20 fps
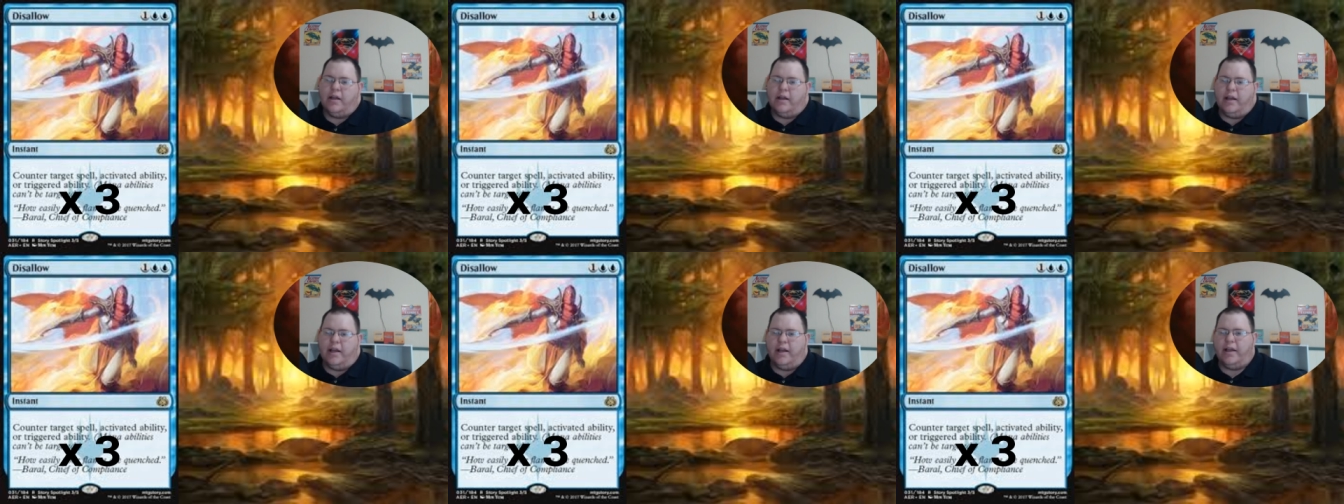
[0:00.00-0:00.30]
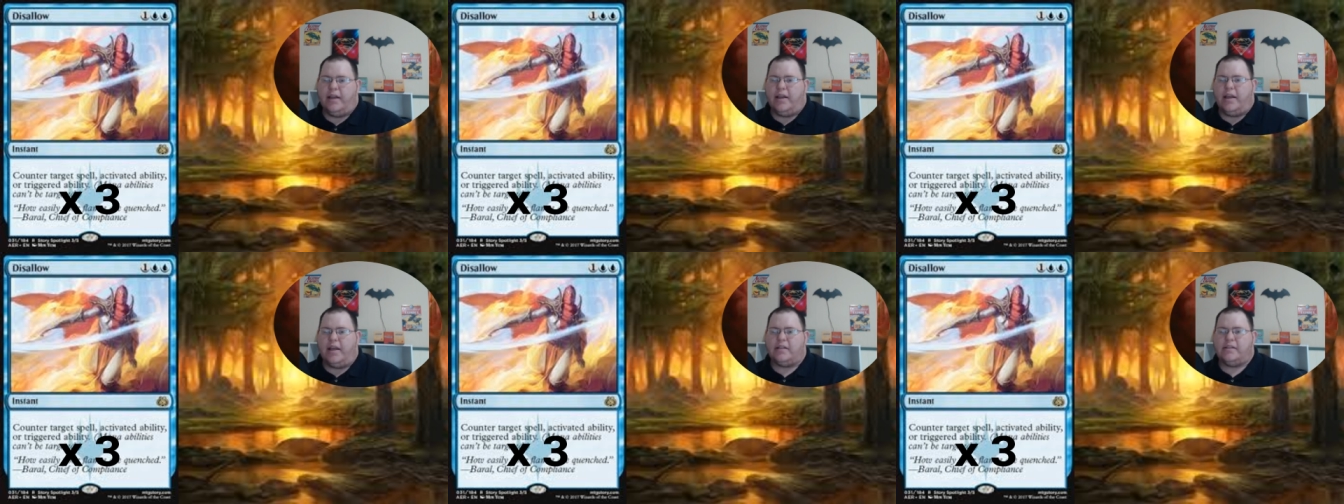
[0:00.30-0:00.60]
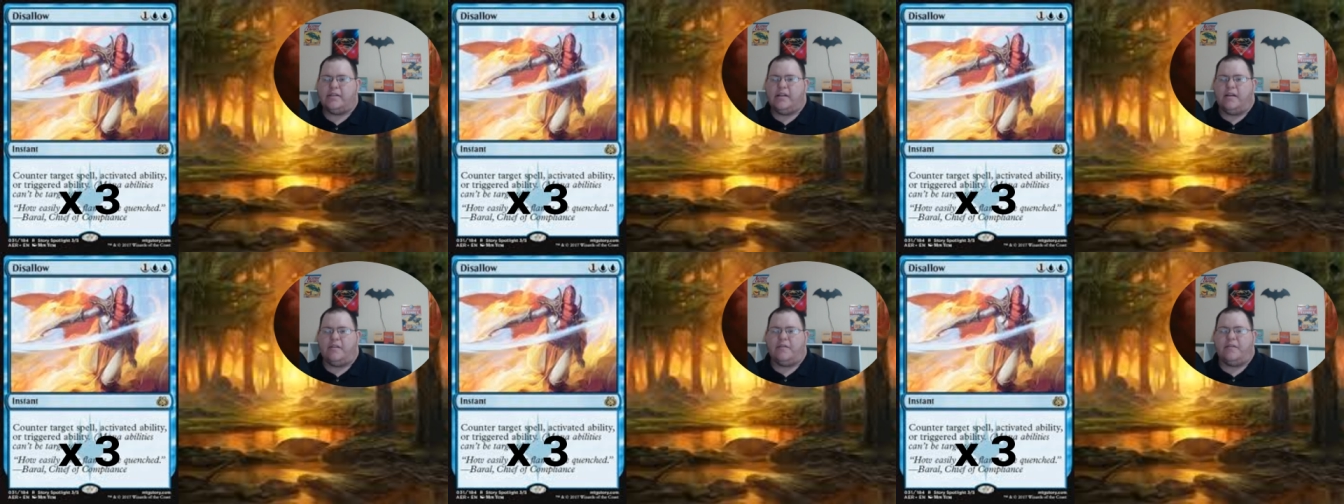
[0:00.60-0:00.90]
Any of that
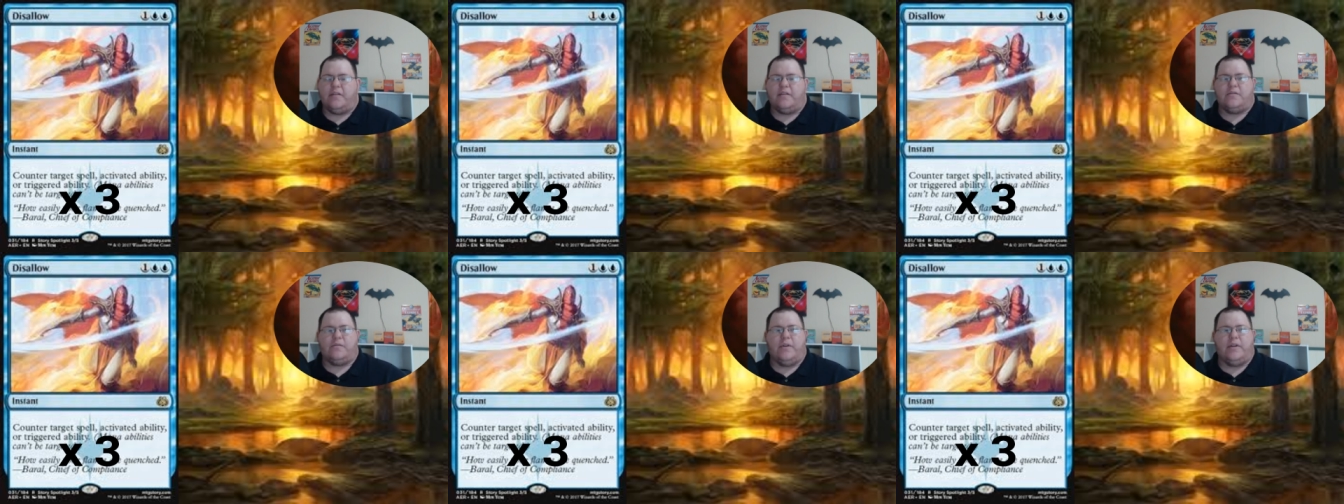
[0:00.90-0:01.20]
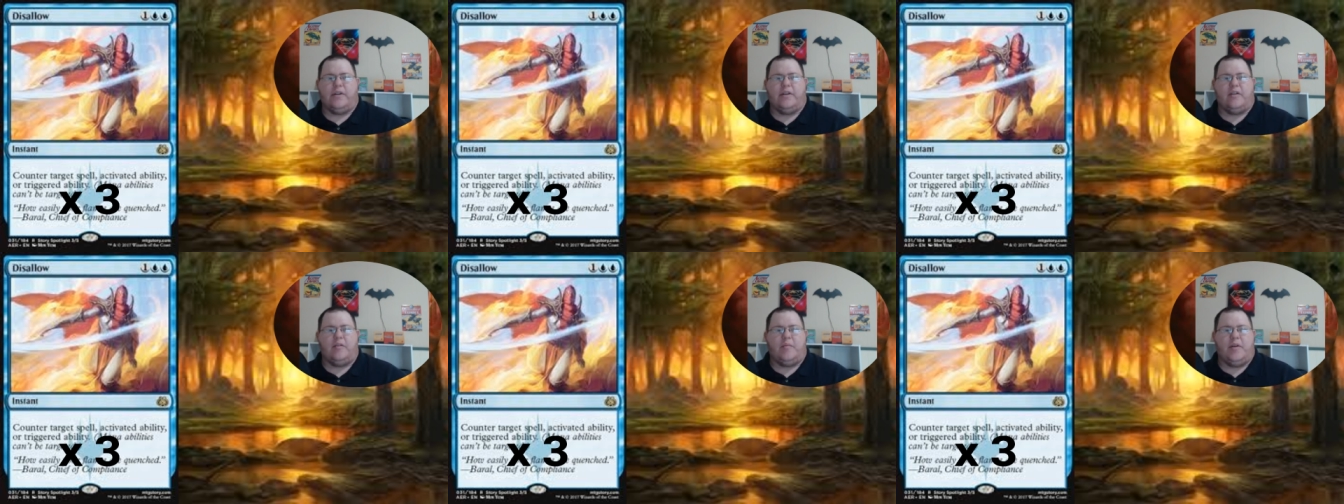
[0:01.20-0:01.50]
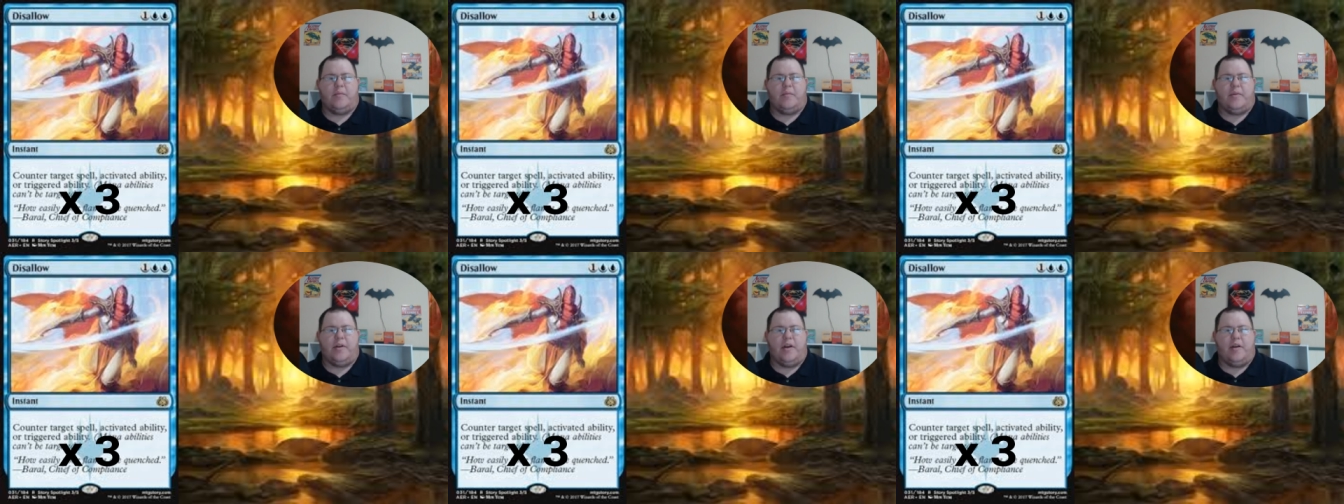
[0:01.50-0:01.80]
stuff is really going to be
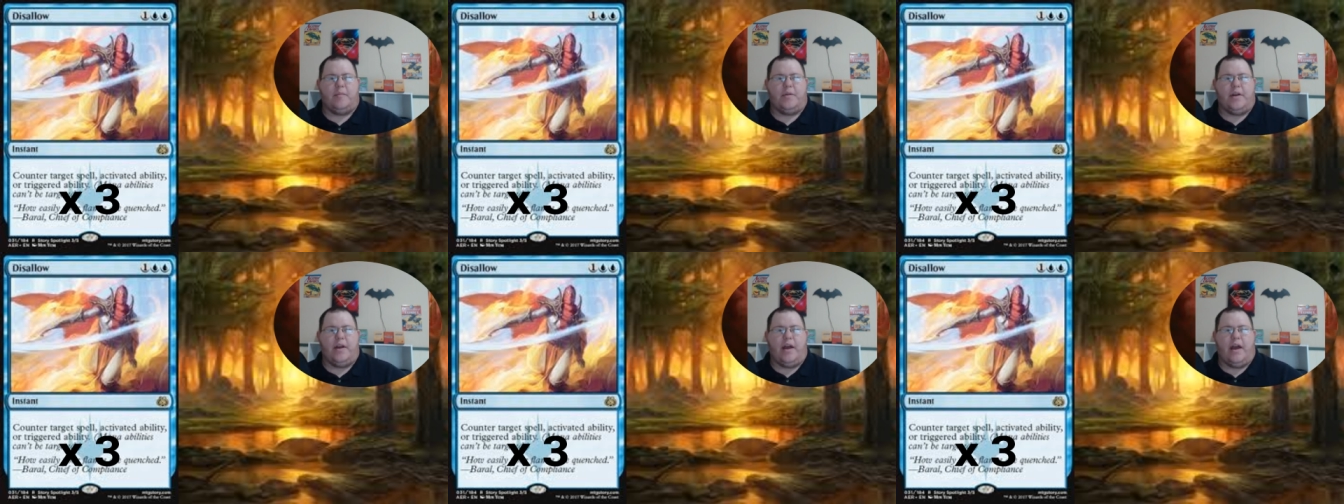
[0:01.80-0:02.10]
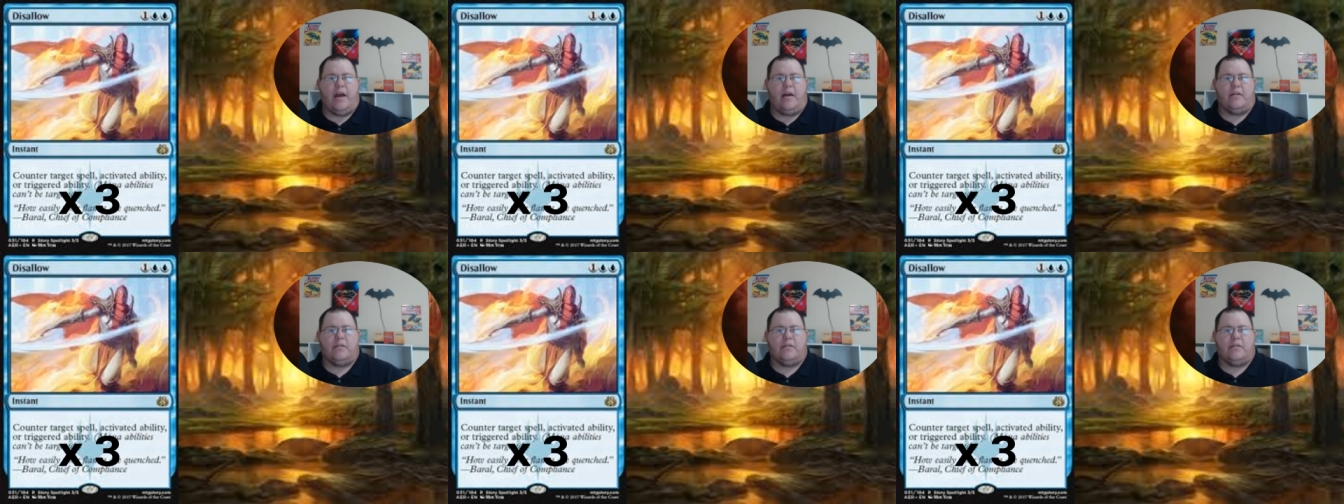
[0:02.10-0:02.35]
able to help you out